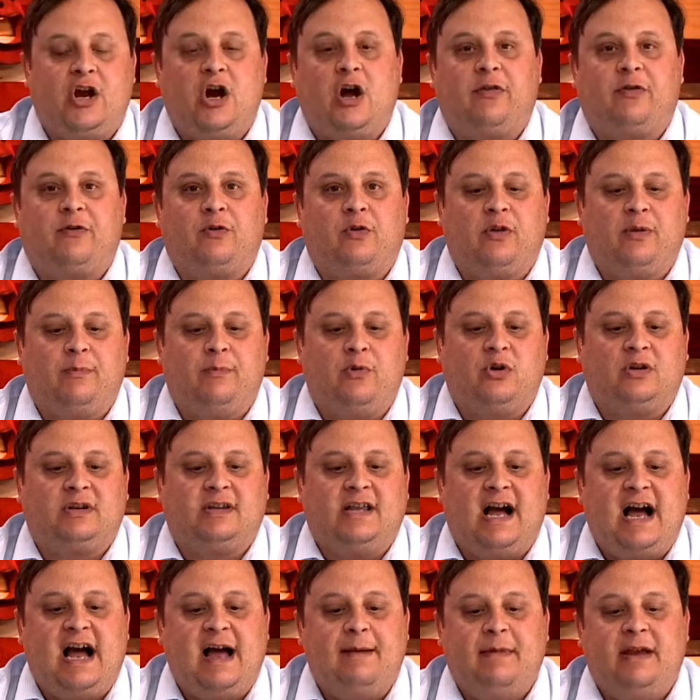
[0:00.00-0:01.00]
the author of the book,
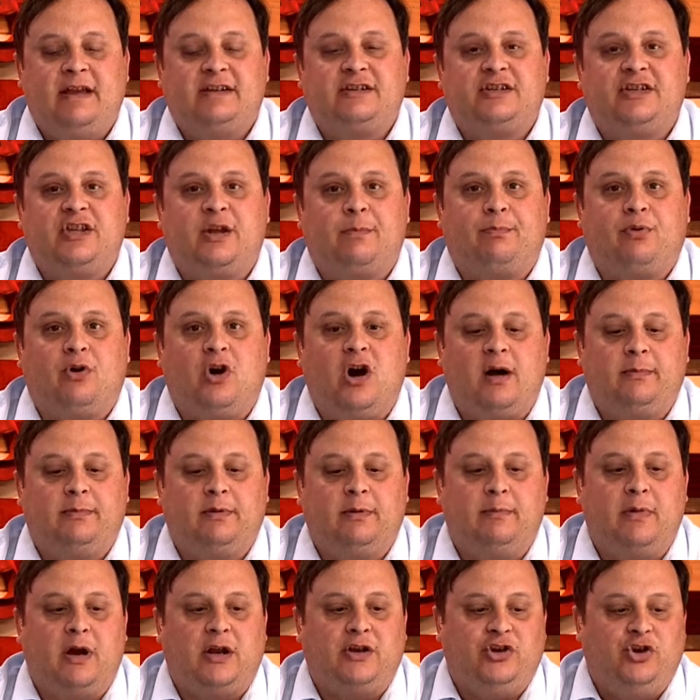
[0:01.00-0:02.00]
Time Isn't the
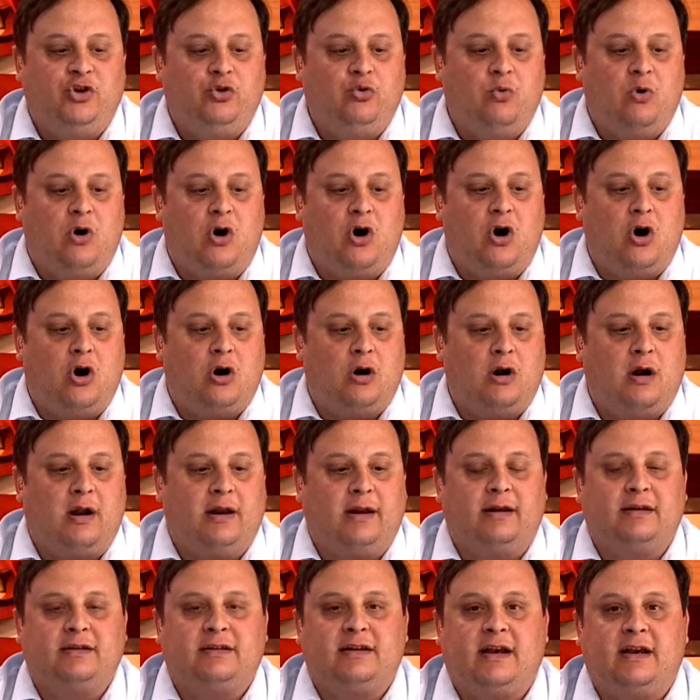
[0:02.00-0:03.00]
Problem, You Are.
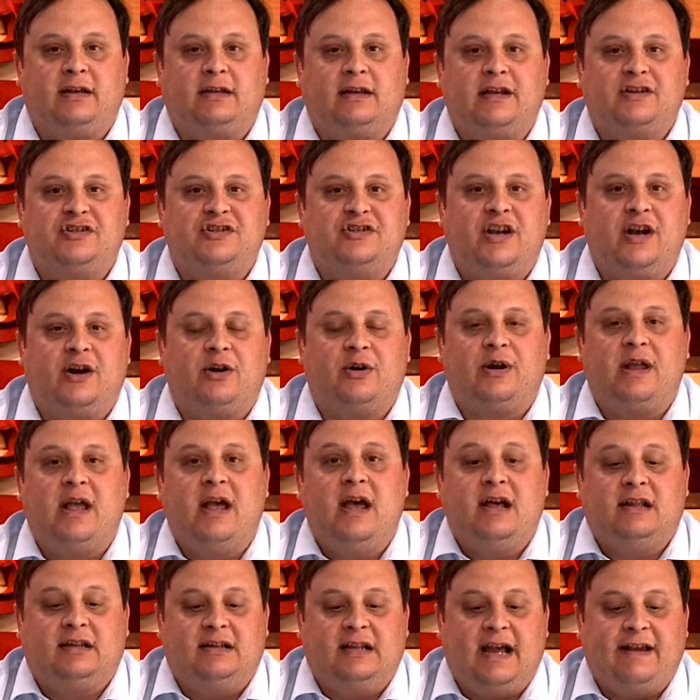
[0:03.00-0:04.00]
He is a legendary
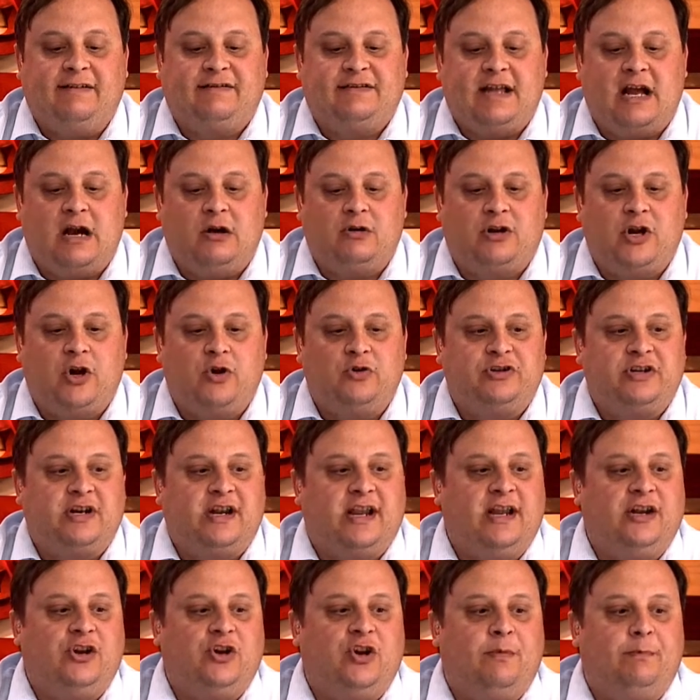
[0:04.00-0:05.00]
lifestyle coach. And
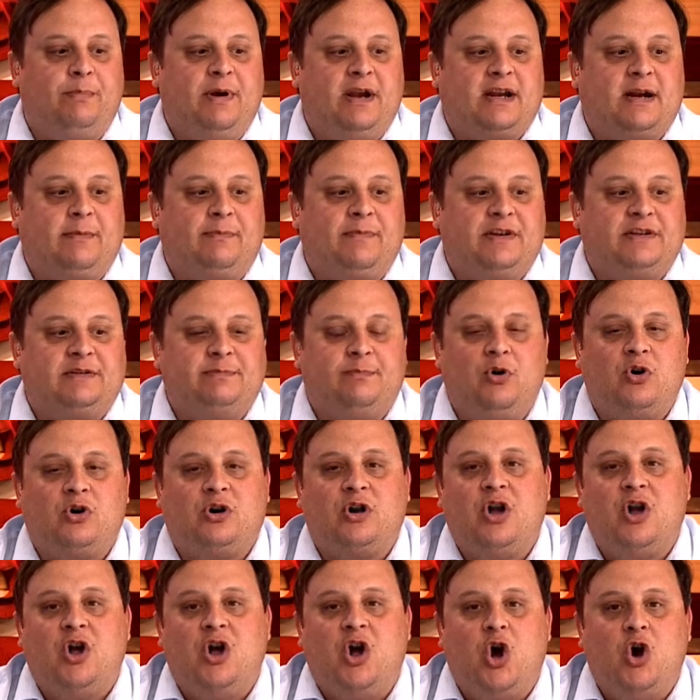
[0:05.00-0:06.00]
again, you can pick up this book
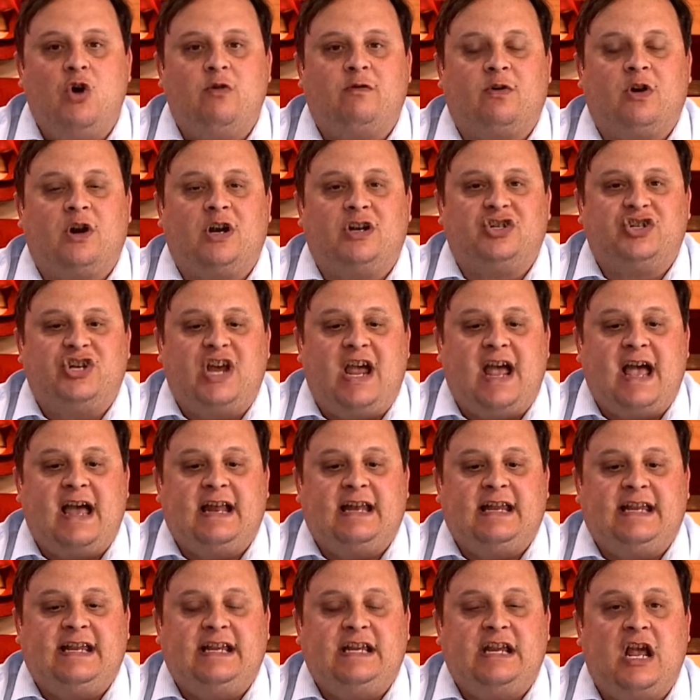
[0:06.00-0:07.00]
over at
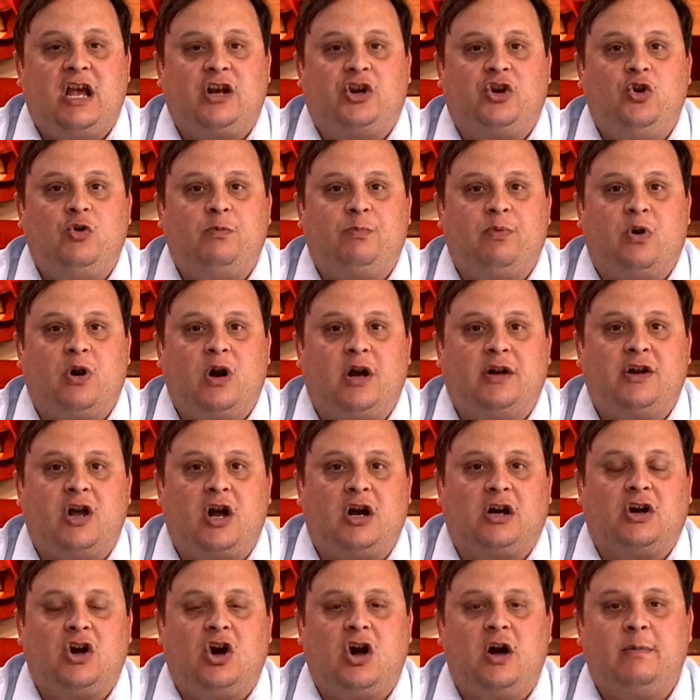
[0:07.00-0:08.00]

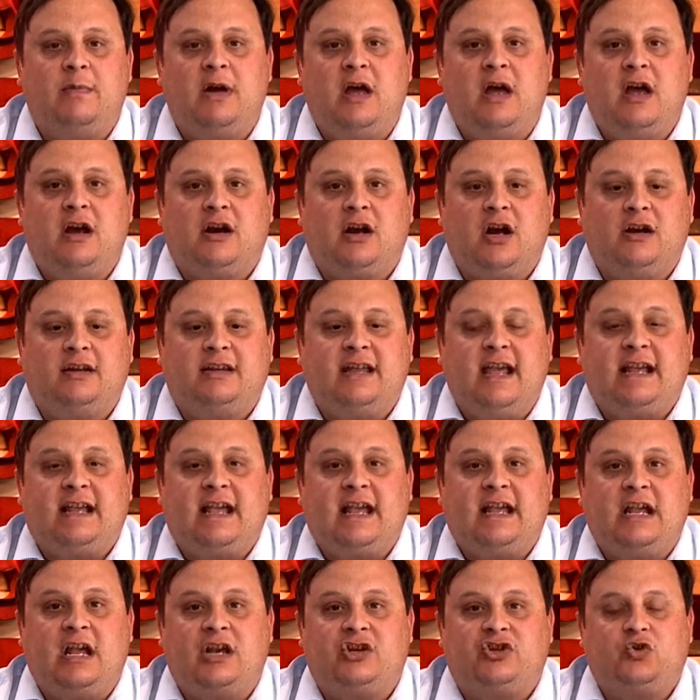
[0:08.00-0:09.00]
chaddecooper.com. Got to take
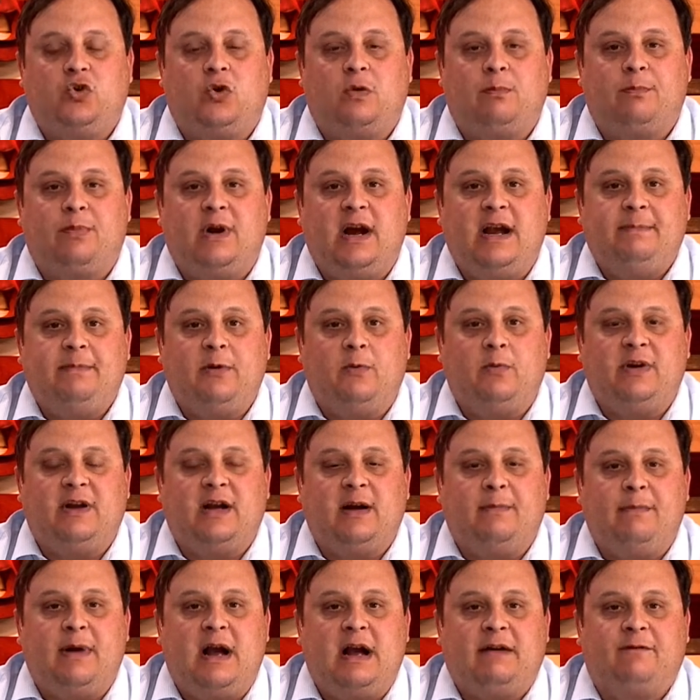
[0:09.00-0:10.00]
a short break. But when we
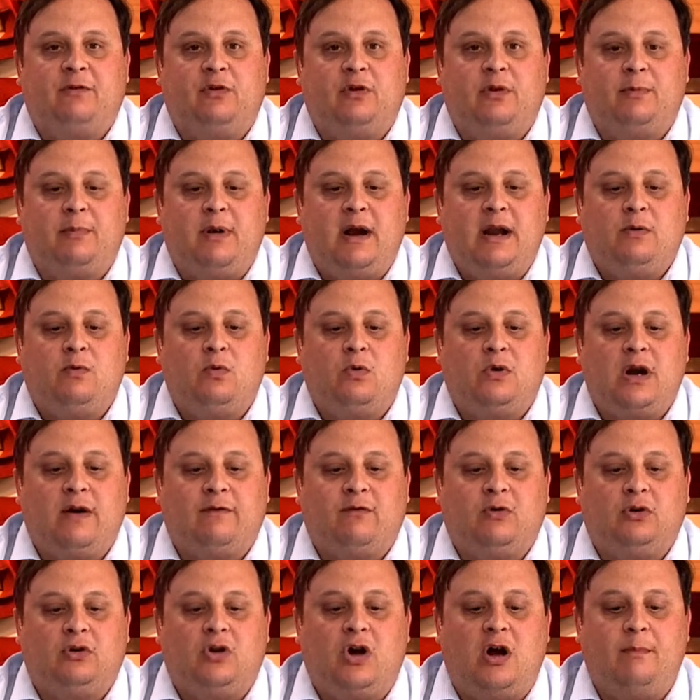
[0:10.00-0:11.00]
come back from the break, we'll
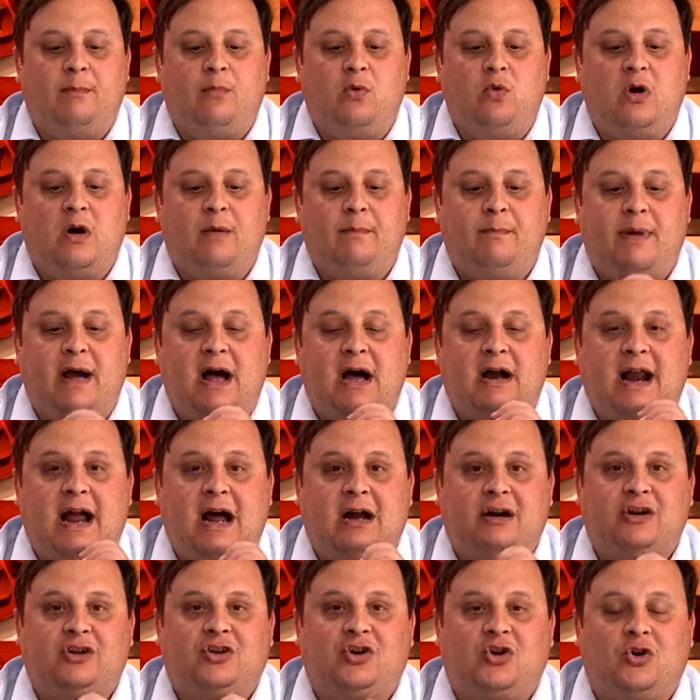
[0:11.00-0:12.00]
cover a lot more about
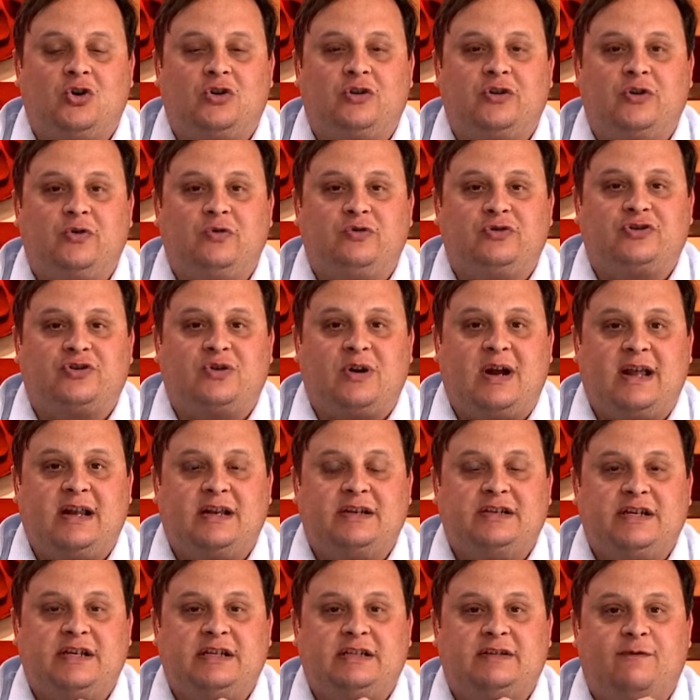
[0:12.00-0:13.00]
how to turn those
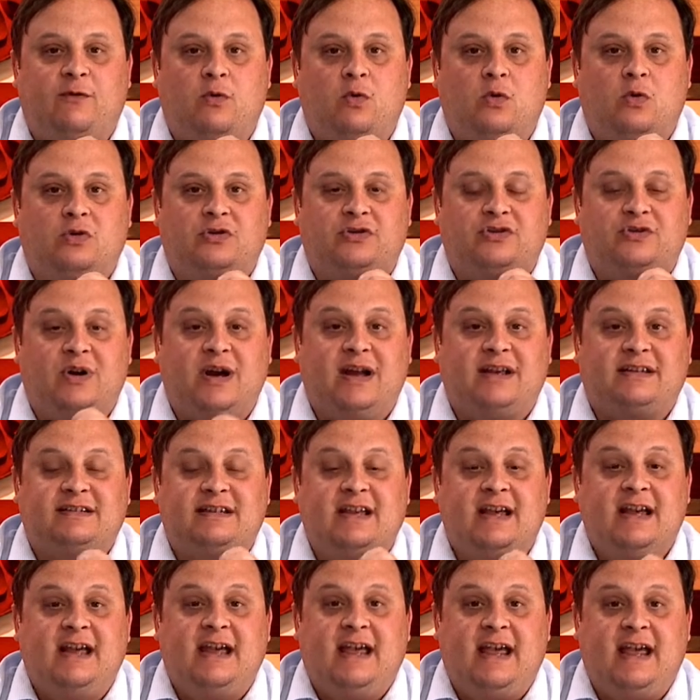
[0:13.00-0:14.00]
strategies for stress
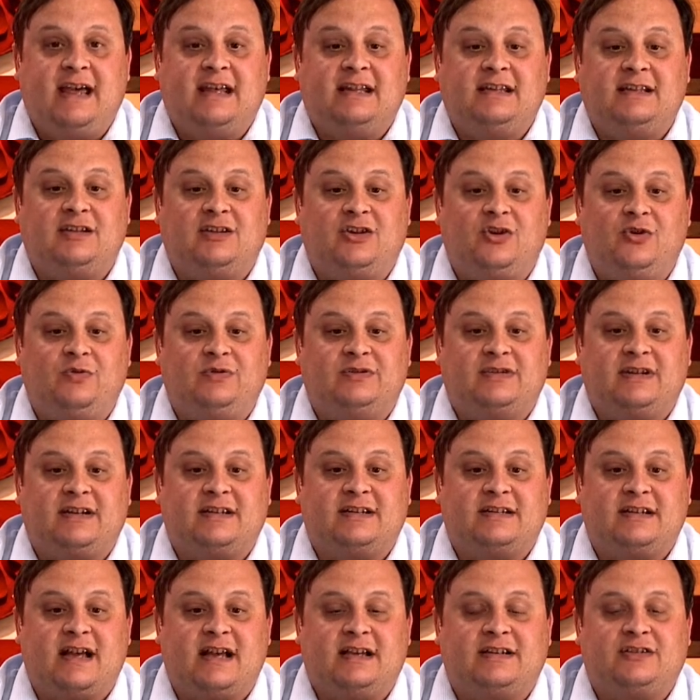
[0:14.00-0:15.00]
into
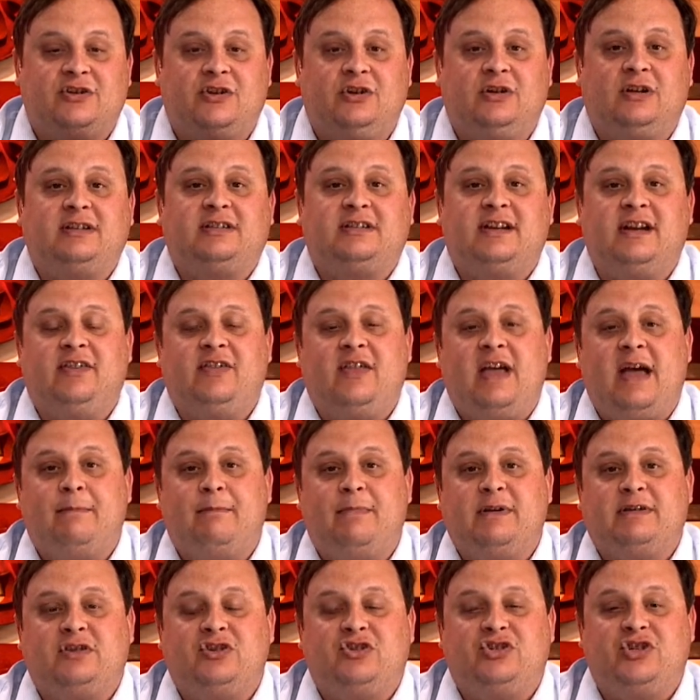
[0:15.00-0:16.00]
success. So you're listening to That
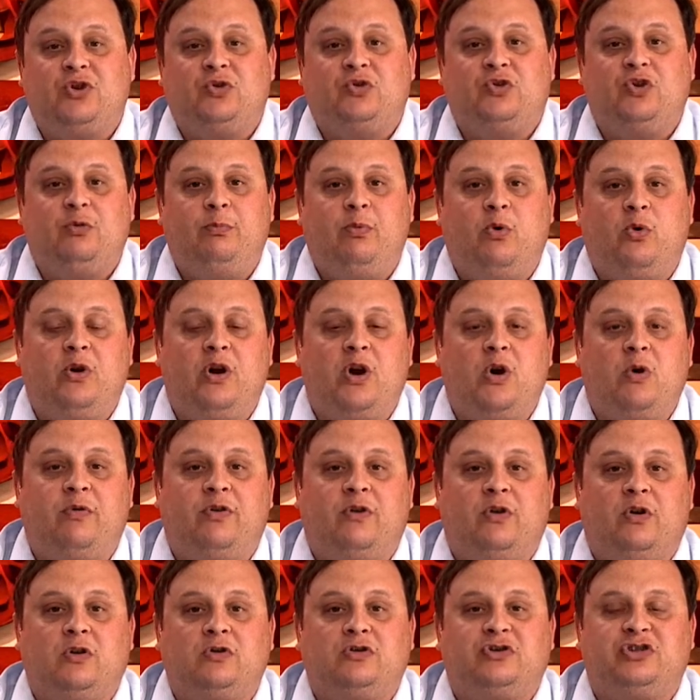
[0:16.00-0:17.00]
Business Show 2.0 with
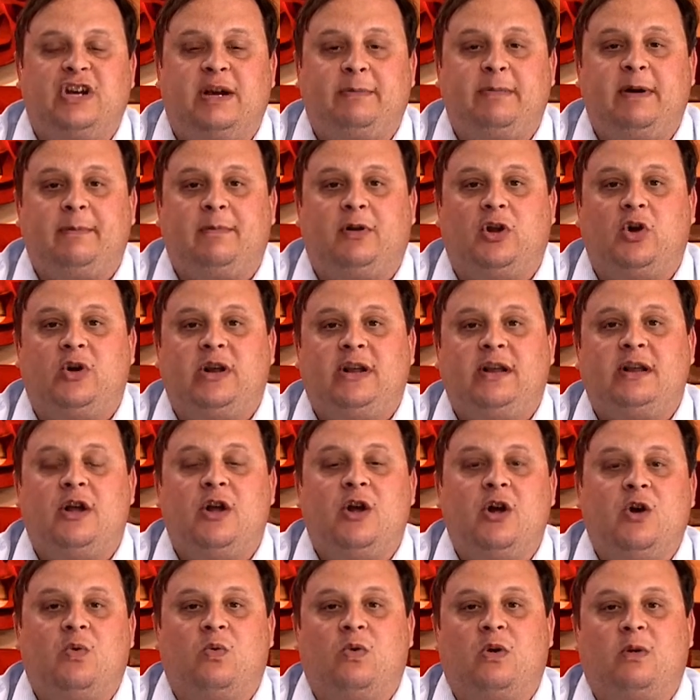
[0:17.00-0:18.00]
your host, Jamie Maloney,
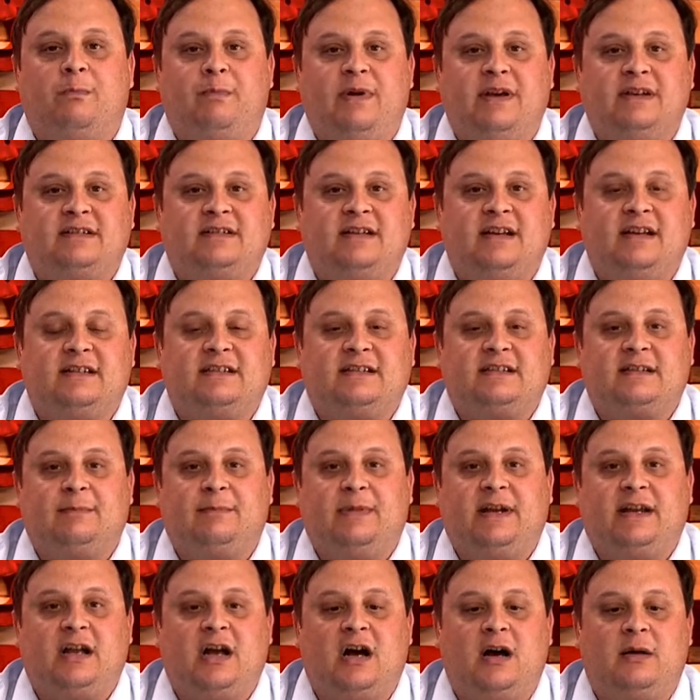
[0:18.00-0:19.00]
where business
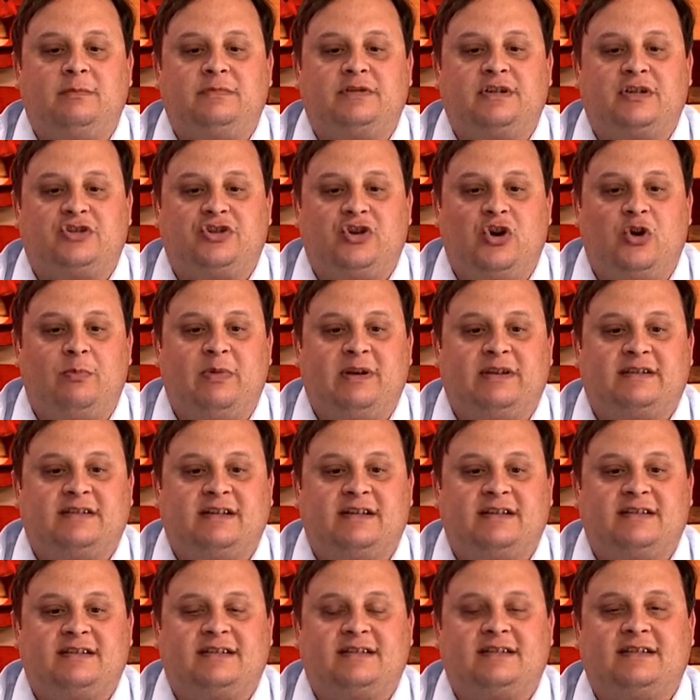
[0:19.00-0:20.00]
becomes show
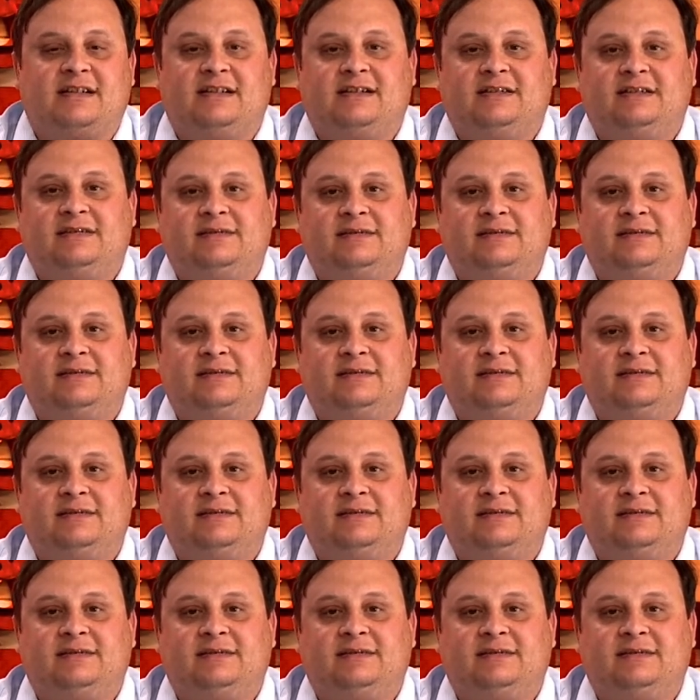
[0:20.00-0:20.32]
business.